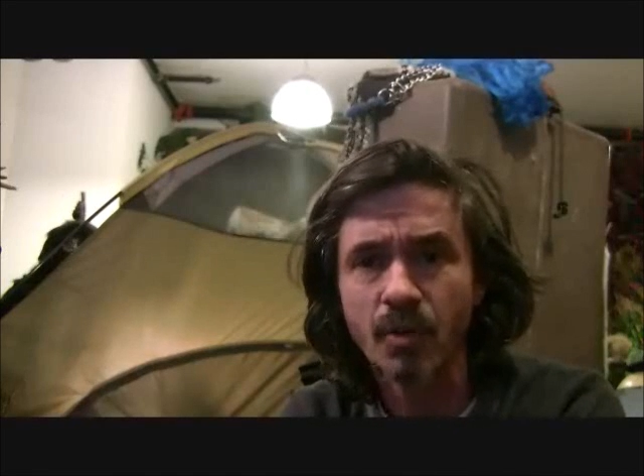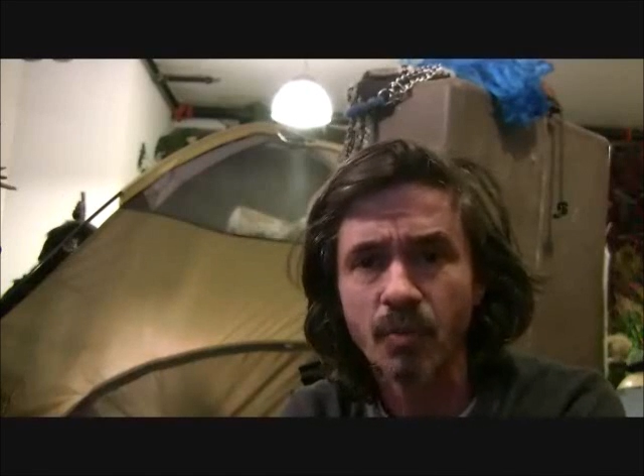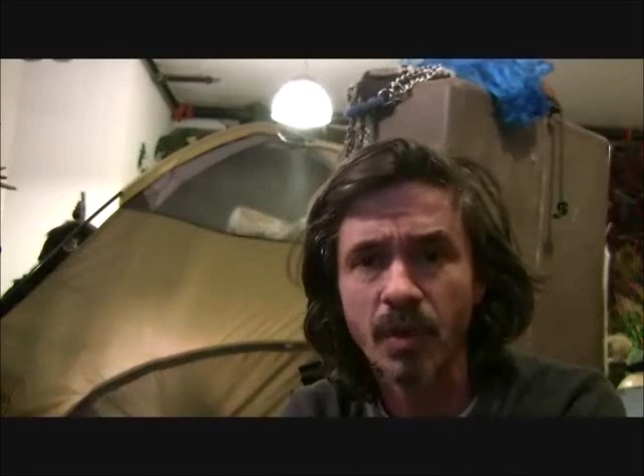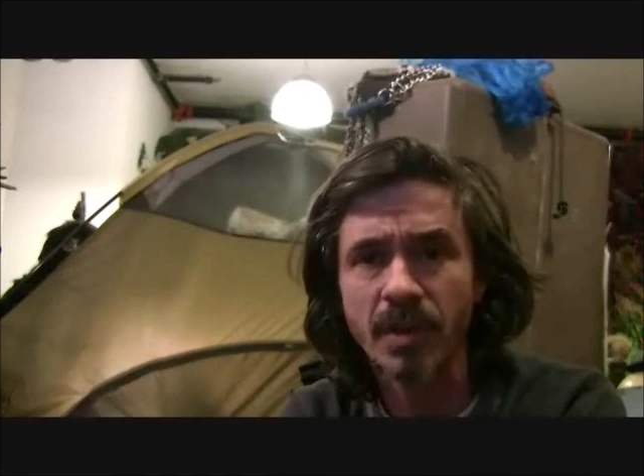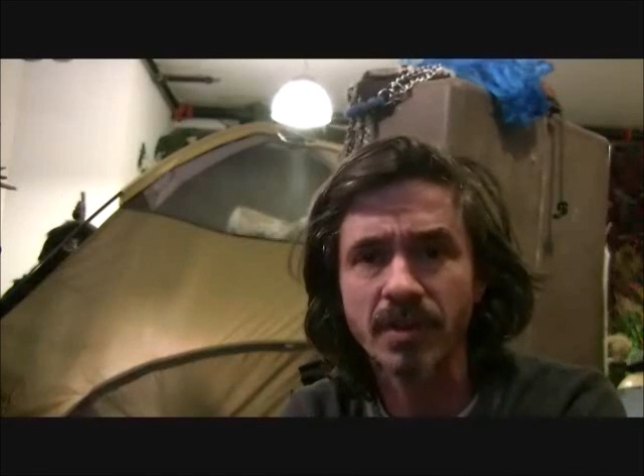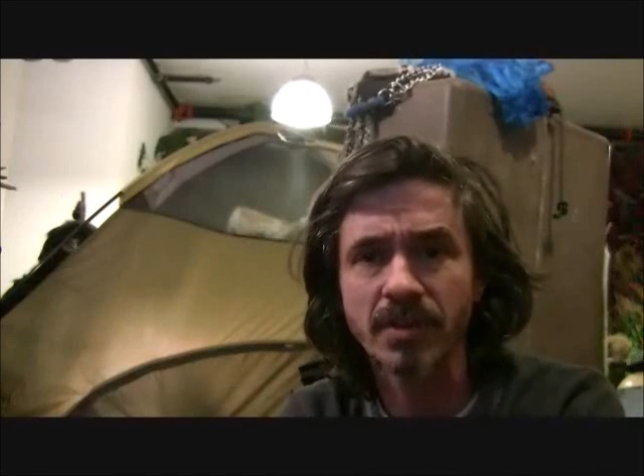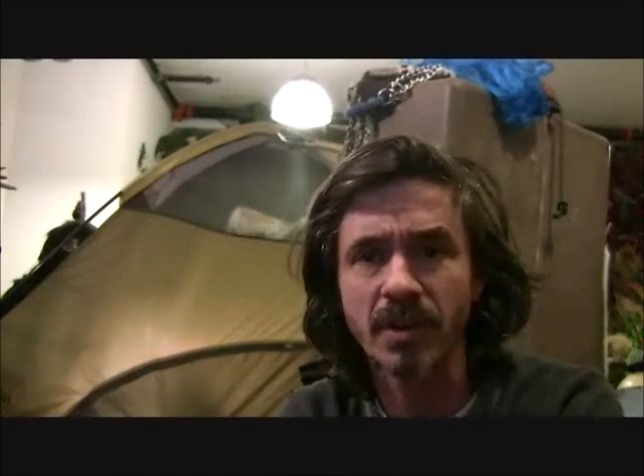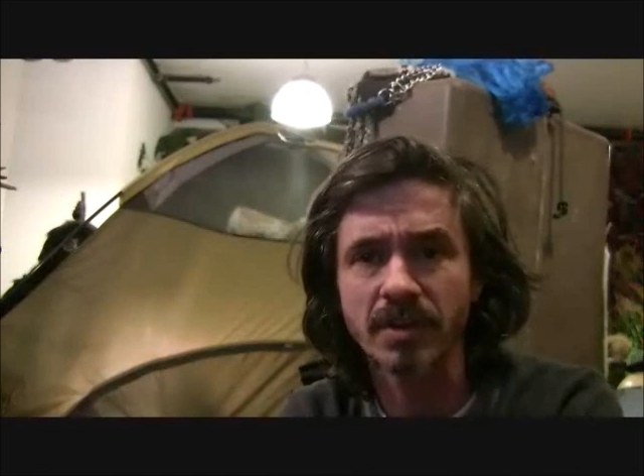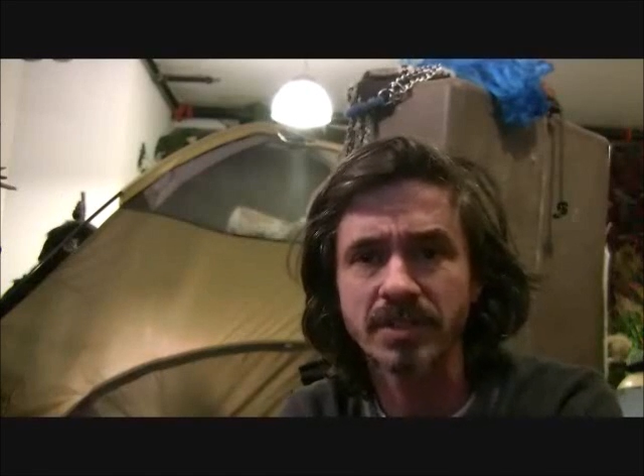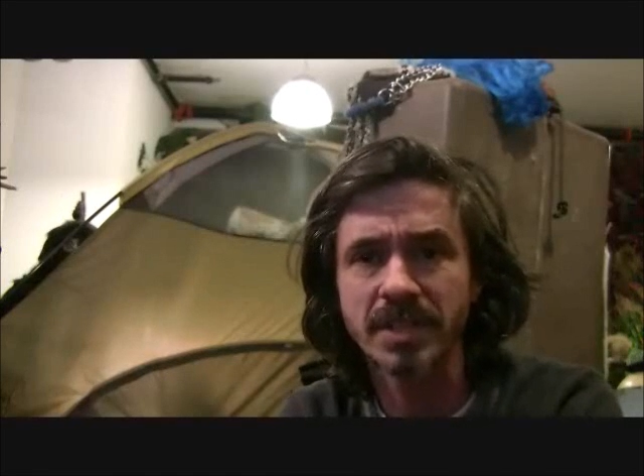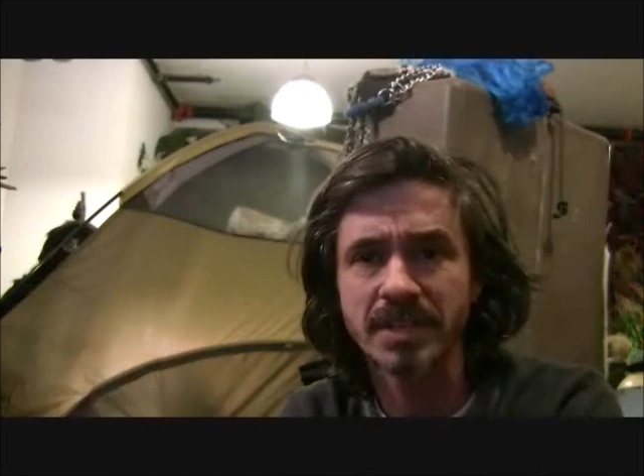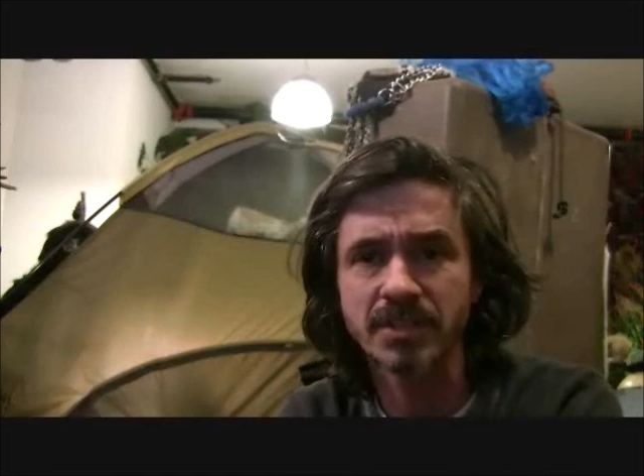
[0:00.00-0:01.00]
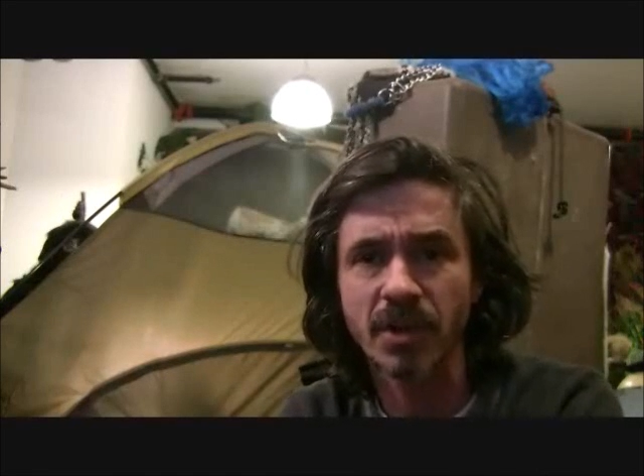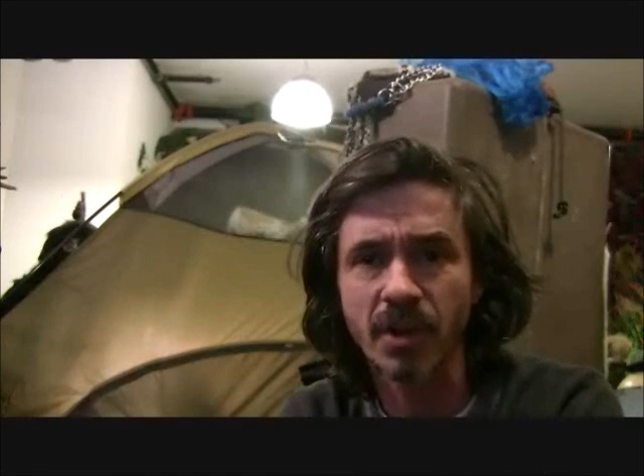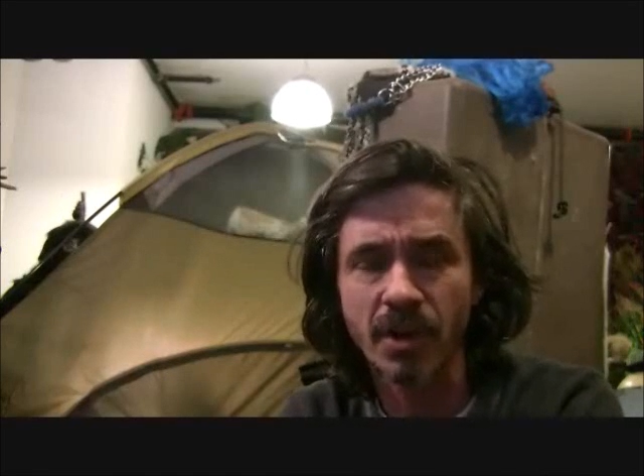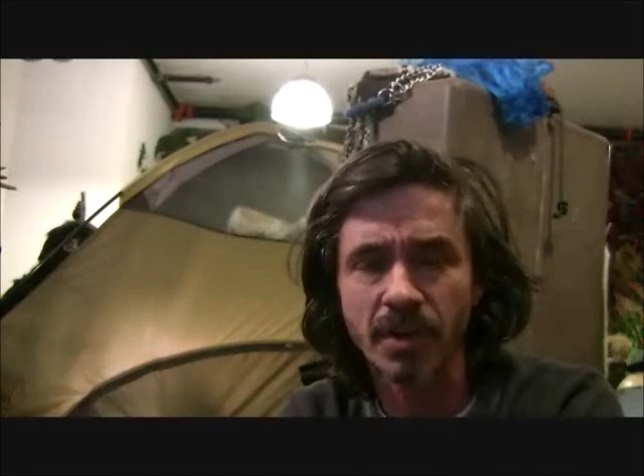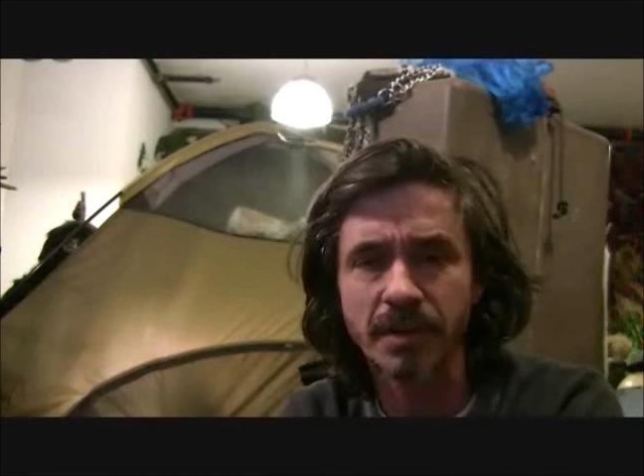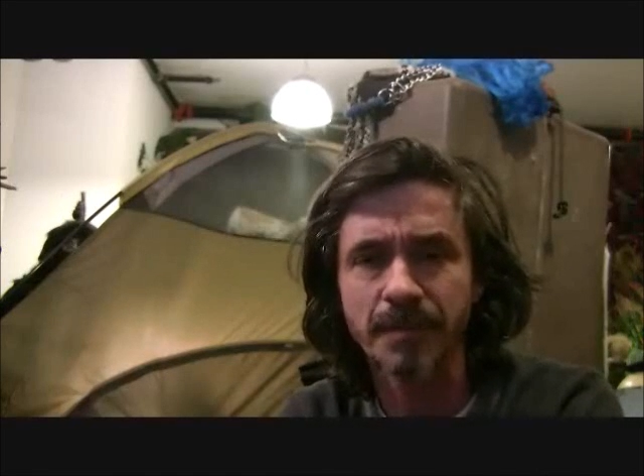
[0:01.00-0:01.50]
One of the dogs gets hurt.